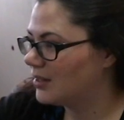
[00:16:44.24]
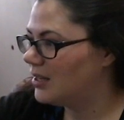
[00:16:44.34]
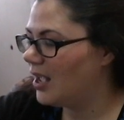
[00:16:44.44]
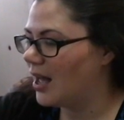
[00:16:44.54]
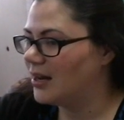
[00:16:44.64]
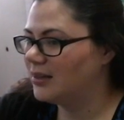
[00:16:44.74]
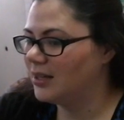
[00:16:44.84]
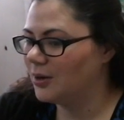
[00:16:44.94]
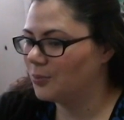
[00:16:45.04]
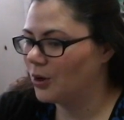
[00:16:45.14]
Yeah, and I
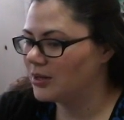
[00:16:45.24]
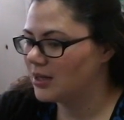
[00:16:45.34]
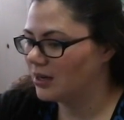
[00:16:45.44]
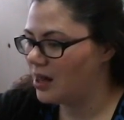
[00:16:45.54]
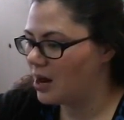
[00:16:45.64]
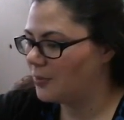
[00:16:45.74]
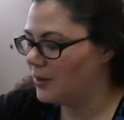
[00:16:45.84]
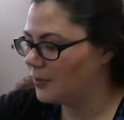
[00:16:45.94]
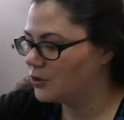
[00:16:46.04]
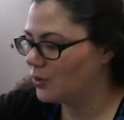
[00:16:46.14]
think it brings in a lot of
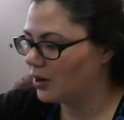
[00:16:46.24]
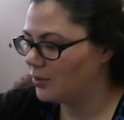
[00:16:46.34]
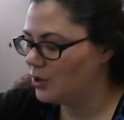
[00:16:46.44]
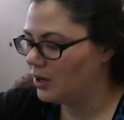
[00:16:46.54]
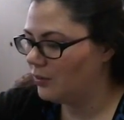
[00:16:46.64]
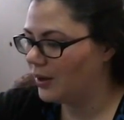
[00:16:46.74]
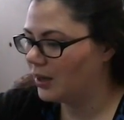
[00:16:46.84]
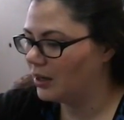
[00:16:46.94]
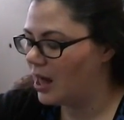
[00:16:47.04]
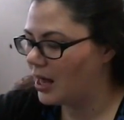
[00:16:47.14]
people to our community. We
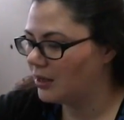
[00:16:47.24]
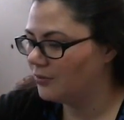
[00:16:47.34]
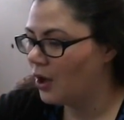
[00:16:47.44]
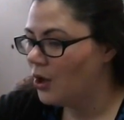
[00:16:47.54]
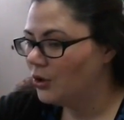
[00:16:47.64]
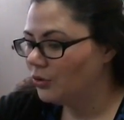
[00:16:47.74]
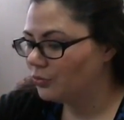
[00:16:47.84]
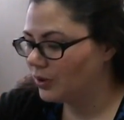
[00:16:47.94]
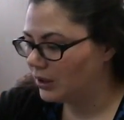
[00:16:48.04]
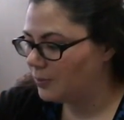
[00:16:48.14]
get a lot of
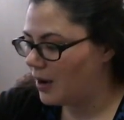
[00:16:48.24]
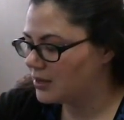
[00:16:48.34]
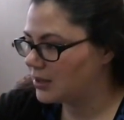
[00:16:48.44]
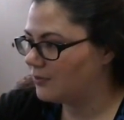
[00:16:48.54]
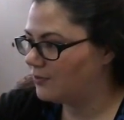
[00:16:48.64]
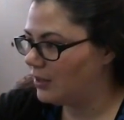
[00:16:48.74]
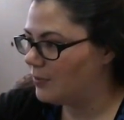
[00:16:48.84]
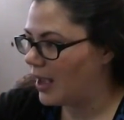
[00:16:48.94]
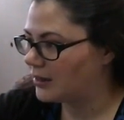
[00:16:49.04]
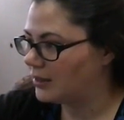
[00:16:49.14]
really positive
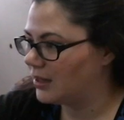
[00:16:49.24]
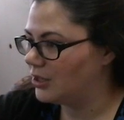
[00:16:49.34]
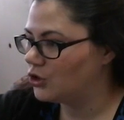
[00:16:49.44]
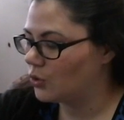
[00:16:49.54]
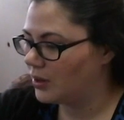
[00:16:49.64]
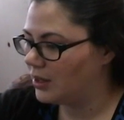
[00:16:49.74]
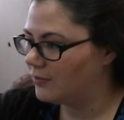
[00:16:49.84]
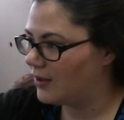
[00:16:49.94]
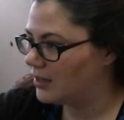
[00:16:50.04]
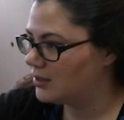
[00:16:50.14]
feedback that they enjoy the
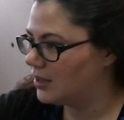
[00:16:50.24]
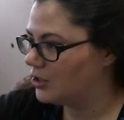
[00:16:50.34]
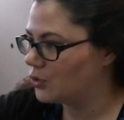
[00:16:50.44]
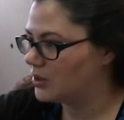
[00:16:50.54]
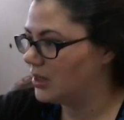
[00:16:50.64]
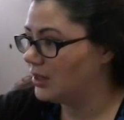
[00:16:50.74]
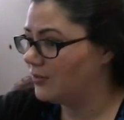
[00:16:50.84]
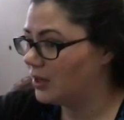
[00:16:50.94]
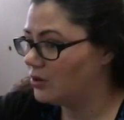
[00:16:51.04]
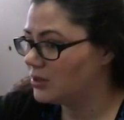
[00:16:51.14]
event, they enjoy seeing the
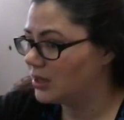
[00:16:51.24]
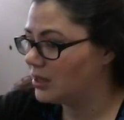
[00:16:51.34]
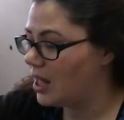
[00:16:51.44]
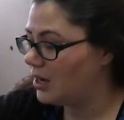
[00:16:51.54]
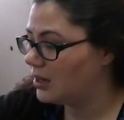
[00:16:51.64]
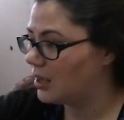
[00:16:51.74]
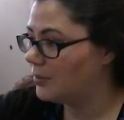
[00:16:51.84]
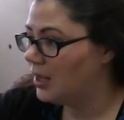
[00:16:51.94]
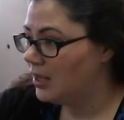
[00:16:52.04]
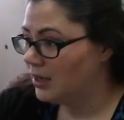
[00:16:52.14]
vehicles, and a lot of
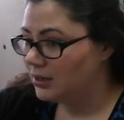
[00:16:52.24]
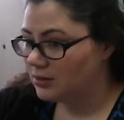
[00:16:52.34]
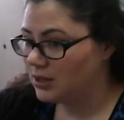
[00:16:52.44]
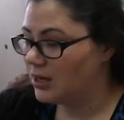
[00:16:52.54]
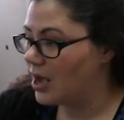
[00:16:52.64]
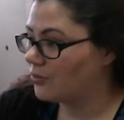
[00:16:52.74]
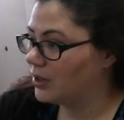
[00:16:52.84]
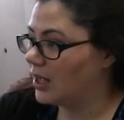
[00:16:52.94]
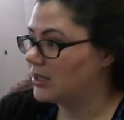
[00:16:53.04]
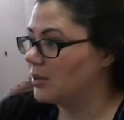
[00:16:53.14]
them did not
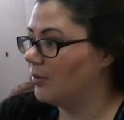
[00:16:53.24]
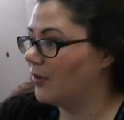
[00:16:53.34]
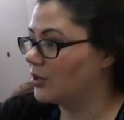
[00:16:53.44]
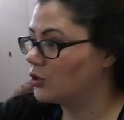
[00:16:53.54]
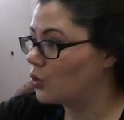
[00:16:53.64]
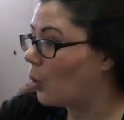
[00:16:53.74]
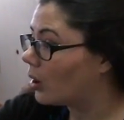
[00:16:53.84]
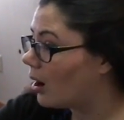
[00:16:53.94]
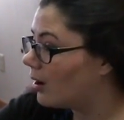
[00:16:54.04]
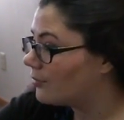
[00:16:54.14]
realize some of our
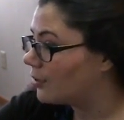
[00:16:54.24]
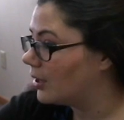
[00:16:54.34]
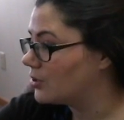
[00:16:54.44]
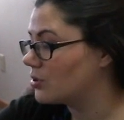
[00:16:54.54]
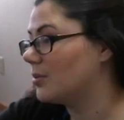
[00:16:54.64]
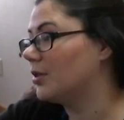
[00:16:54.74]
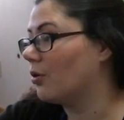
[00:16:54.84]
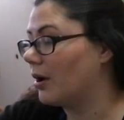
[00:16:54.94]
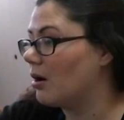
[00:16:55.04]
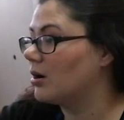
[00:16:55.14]
store offerings or some of the
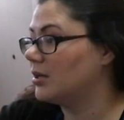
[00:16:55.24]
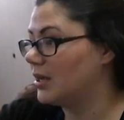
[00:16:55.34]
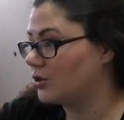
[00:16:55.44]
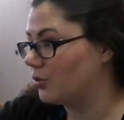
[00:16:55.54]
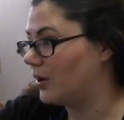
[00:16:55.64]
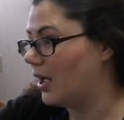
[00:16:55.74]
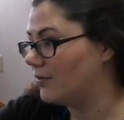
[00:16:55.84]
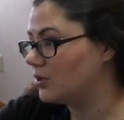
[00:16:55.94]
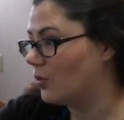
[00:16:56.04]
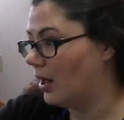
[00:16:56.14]
great architecture we
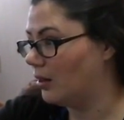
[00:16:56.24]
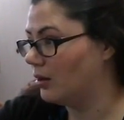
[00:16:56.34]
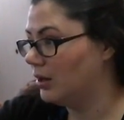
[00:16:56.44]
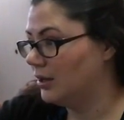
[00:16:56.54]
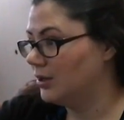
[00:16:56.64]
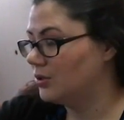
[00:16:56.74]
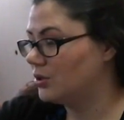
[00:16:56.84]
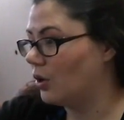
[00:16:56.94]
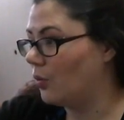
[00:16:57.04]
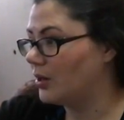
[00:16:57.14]
have as well.
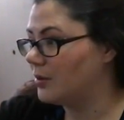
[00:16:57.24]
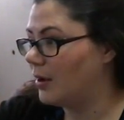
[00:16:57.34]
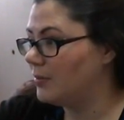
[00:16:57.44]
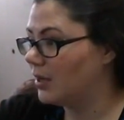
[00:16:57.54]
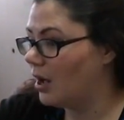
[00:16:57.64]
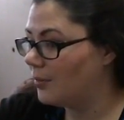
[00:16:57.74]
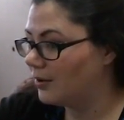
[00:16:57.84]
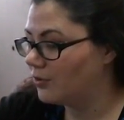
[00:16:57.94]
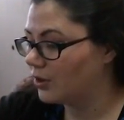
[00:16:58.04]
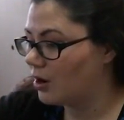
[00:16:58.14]
So while they might be coming
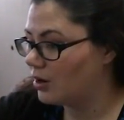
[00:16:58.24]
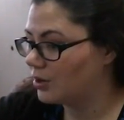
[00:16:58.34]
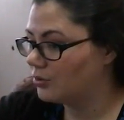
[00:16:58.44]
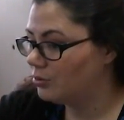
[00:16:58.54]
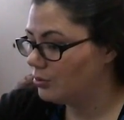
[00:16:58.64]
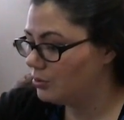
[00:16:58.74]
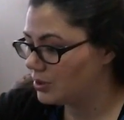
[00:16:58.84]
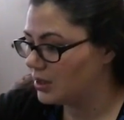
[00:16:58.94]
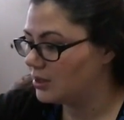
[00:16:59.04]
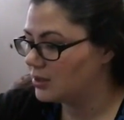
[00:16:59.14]
for the car
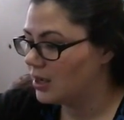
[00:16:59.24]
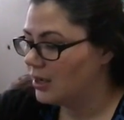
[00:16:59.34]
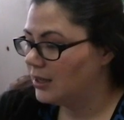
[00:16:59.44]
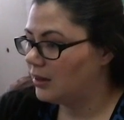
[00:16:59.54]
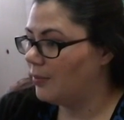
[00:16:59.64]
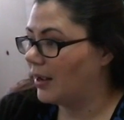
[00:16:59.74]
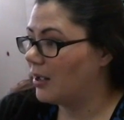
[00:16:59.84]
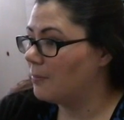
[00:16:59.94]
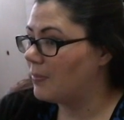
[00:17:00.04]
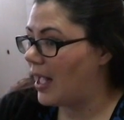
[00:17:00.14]
cruises, they might
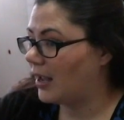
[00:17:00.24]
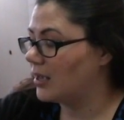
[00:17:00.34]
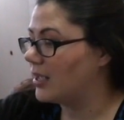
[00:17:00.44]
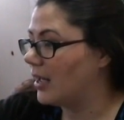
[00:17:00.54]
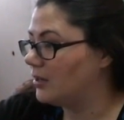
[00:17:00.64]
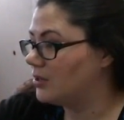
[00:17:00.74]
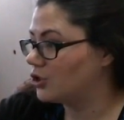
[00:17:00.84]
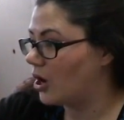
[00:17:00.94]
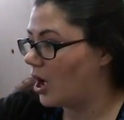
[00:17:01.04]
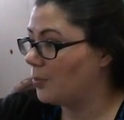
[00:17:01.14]
come back again to
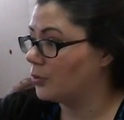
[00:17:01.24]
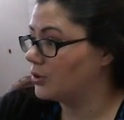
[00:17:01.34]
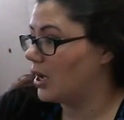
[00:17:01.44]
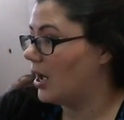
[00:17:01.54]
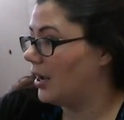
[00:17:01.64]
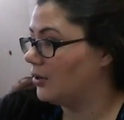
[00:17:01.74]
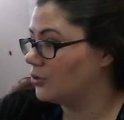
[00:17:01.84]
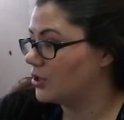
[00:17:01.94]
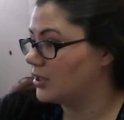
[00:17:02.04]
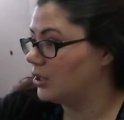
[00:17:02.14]
shop or dine or
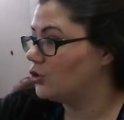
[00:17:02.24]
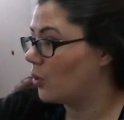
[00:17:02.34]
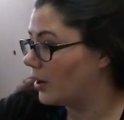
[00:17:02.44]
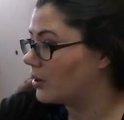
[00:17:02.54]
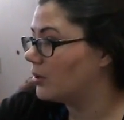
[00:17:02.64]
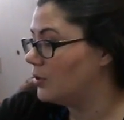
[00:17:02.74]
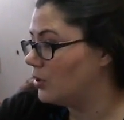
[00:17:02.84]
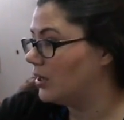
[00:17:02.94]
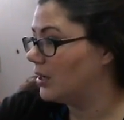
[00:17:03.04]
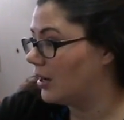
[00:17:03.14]
just enjoy our
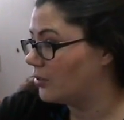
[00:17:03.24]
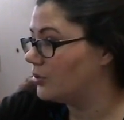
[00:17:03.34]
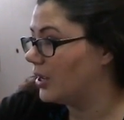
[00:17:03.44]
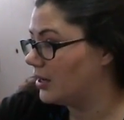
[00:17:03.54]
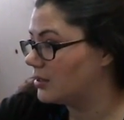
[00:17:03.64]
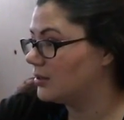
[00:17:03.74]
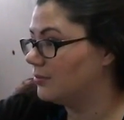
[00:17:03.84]
community another date.